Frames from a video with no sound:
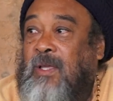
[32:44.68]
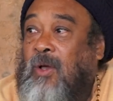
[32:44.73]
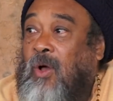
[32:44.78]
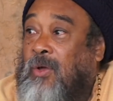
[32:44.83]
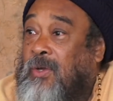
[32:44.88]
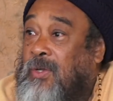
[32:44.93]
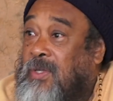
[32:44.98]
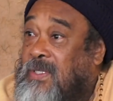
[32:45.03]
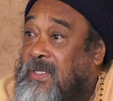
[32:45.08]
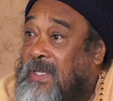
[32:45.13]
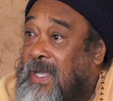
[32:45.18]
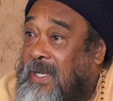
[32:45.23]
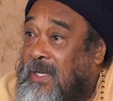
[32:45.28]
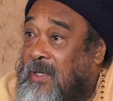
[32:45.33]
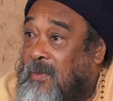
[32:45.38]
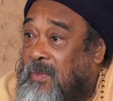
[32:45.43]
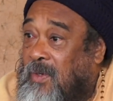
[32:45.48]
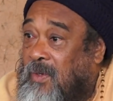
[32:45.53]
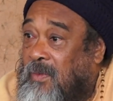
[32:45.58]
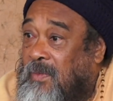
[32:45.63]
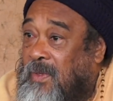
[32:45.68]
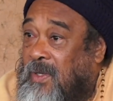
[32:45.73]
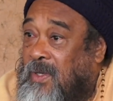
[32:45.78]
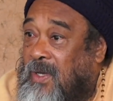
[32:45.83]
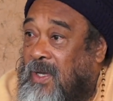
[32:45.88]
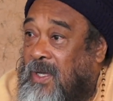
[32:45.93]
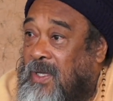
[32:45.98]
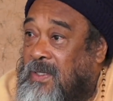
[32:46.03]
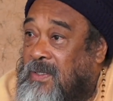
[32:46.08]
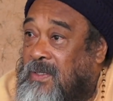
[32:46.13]
Understandable,
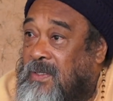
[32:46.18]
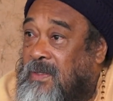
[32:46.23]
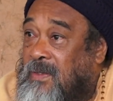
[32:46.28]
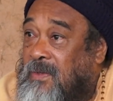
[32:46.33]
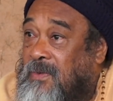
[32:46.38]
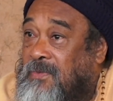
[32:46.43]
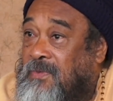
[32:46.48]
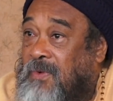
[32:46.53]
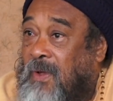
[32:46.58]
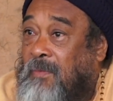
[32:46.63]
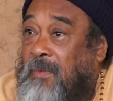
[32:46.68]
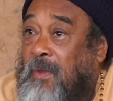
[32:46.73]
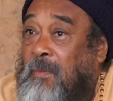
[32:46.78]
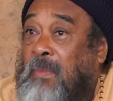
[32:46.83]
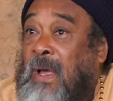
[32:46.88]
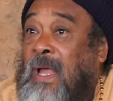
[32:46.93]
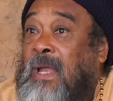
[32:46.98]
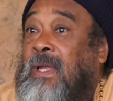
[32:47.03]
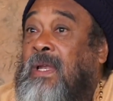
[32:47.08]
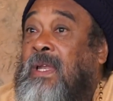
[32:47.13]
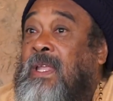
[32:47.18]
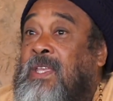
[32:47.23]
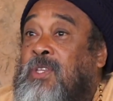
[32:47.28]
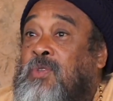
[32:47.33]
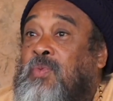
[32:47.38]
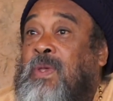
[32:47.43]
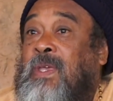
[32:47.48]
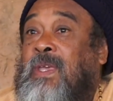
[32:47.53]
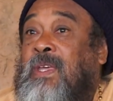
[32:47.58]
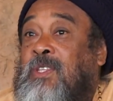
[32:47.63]
because from the, at
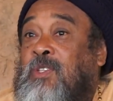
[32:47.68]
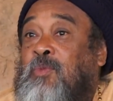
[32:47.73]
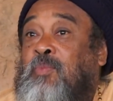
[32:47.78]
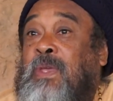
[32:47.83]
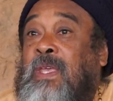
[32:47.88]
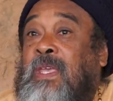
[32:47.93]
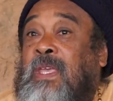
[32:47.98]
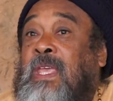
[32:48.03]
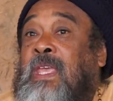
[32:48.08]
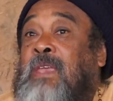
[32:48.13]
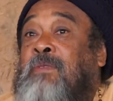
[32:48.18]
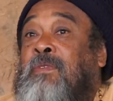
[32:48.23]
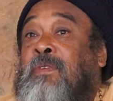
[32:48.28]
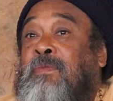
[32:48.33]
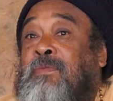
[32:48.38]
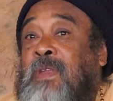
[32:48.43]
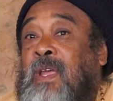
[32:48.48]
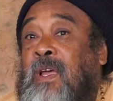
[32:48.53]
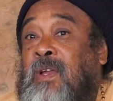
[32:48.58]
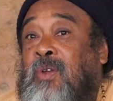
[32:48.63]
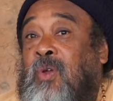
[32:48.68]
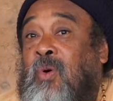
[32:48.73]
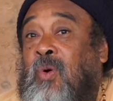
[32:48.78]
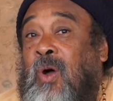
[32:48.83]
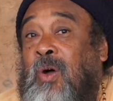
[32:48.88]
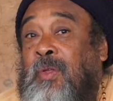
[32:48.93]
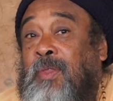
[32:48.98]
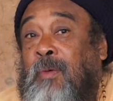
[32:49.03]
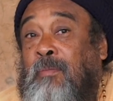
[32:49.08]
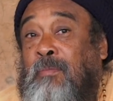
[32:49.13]
least we can speak, even if there are no
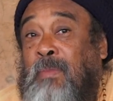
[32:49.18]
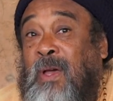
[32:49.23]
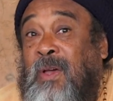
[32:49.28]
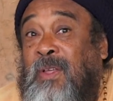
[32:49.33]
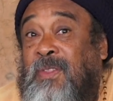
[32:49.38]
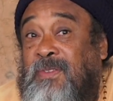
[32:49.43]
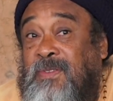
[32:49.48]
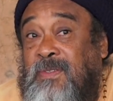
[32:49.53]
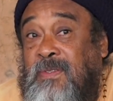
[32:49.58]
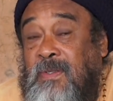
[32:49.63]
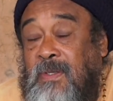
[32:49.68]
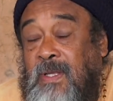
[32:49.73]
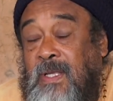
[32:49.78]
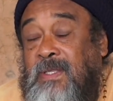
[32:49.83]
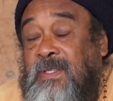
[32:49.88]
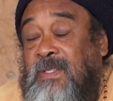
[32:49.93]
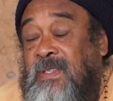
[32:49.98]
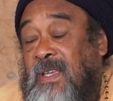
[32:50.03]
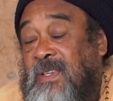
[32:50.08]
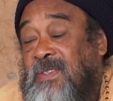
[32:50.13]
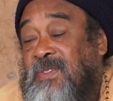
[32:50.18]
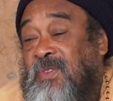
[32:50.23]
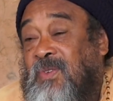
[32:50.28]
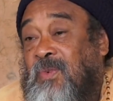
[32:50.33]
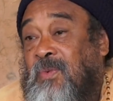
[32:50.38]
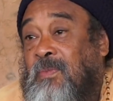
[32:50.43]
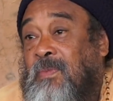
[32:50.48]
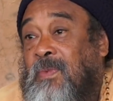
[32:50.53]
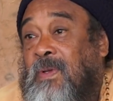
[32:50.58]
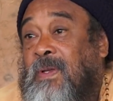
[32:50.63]
other births, let's
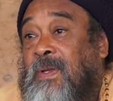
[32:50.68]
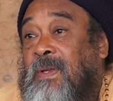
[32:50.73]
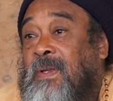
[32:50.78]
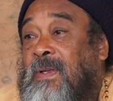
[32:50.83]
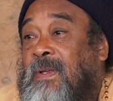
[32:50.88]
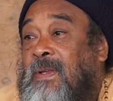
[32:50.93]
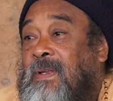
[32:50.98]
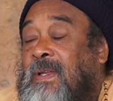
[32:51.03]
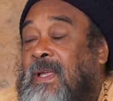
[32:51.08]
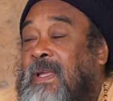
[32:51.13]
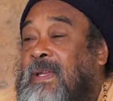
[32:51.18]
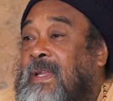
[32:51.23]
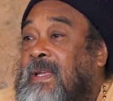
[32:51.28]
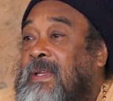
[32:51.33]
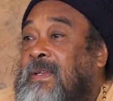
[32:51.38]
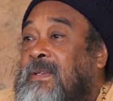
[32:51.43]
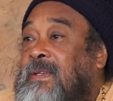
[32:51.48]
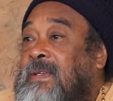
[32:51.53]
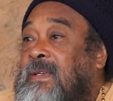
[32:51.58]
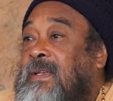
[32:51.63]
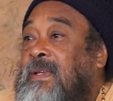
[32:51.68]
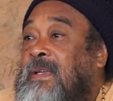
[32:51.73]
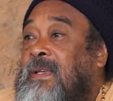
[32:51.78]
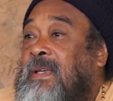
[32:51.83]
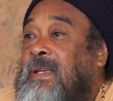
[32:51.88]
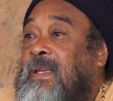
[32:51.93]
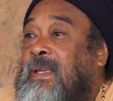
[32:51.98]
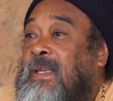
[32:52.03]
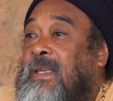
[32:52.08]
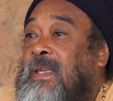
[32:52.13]
assume like that,
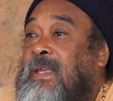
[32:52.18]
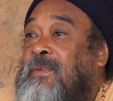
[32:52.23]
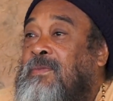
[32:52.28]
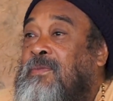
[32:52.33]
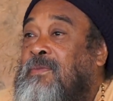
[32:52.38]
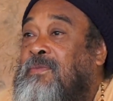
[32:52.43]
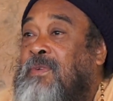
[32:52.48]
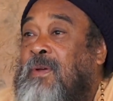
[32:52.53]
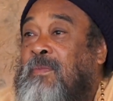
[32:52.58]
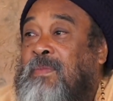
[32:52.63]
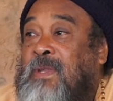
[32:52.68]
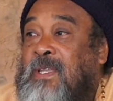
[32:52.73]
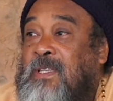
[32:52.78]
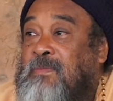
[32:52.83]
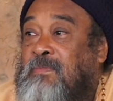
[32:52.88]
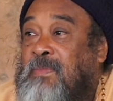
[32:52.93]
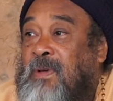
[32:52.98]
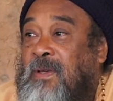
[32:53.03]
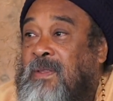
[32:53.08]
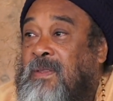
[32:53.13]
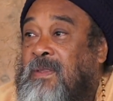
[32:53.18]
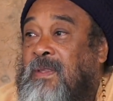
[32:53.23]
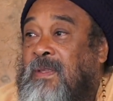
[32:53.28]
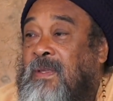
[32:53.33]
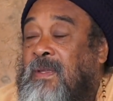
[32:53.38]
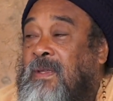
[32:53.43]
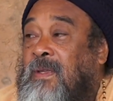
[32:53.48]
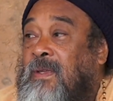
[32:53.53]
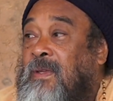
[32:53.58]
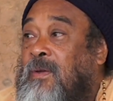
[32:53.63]
even from this birth,
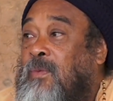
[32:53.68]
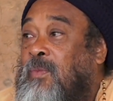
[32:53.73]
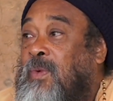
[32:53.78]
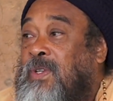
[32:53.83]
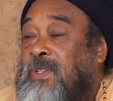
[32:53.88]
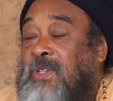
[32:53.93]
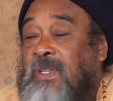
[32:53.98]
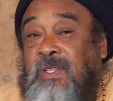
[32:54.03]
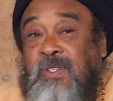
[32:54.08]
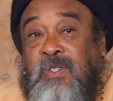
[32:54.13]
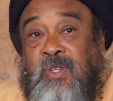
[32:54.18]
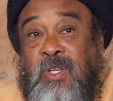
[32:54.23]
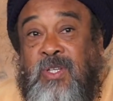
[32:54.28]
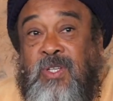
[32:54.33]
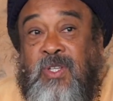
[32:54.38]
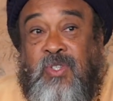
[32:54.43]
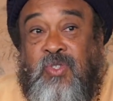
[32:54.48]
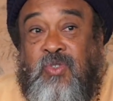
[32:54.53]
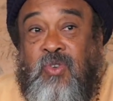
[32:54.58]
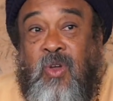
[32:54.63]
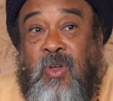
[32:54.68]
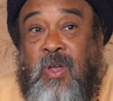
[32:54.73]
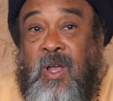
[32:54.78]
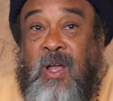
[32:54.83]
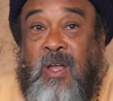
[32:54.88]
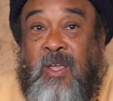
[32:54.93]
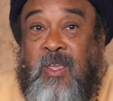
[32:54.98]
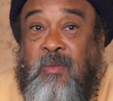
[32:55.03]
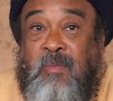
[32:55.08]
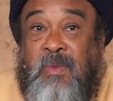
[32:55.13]
which is not a strong
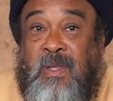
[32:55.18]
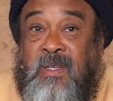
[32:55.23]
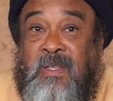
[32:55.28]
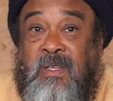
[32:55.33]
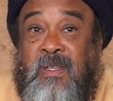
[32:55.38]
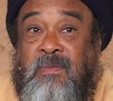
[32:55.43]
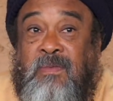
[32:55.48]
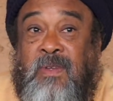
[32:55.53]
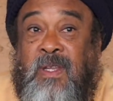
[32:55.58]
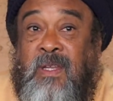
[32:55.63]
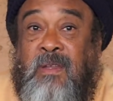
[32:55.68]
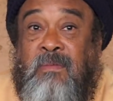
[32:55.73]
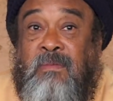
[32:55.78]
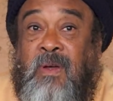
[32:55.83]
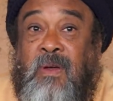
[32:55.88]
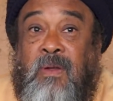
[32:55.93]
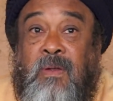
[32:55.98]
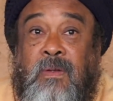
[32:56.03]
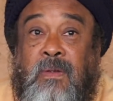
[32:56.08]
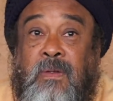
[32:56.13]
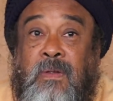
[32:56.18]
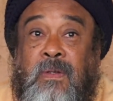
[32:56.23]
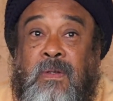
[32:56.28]
argument even anymore.